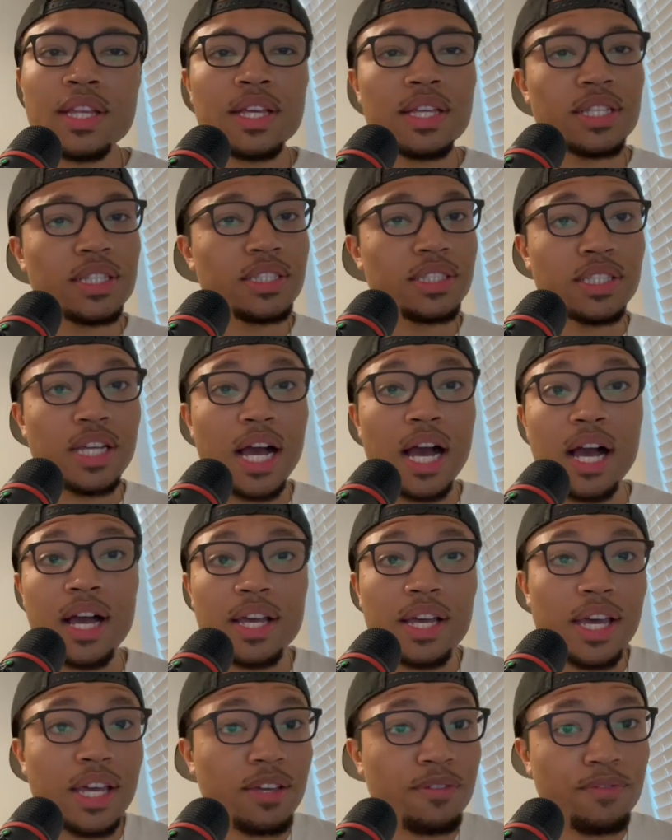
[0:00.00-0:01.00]
And
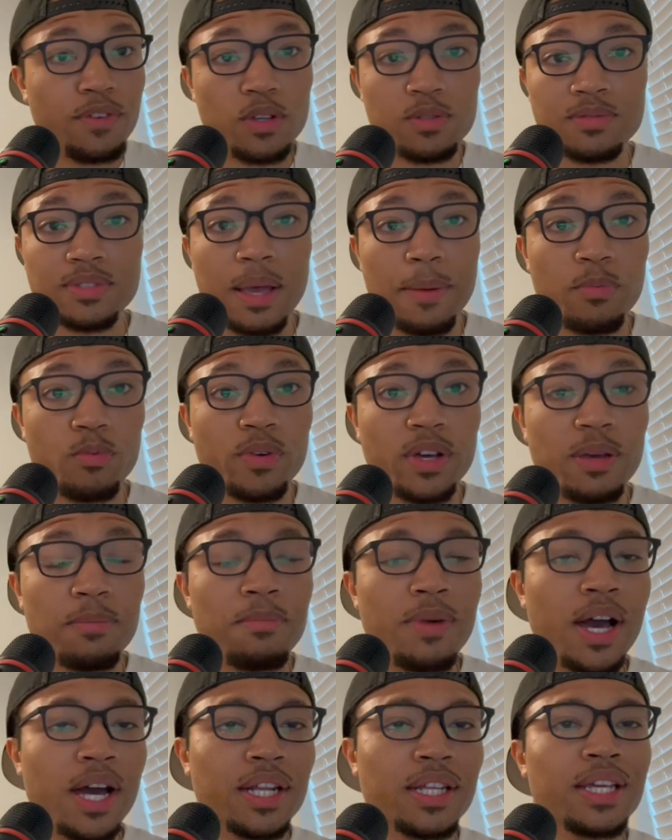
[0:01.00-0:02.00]
hey, felt some type of way
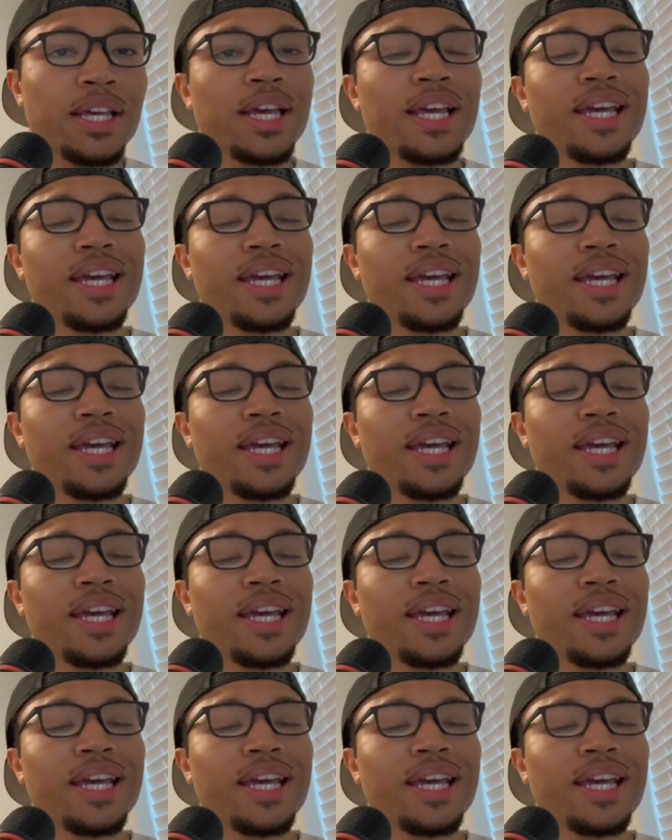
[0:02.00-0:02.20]
about it.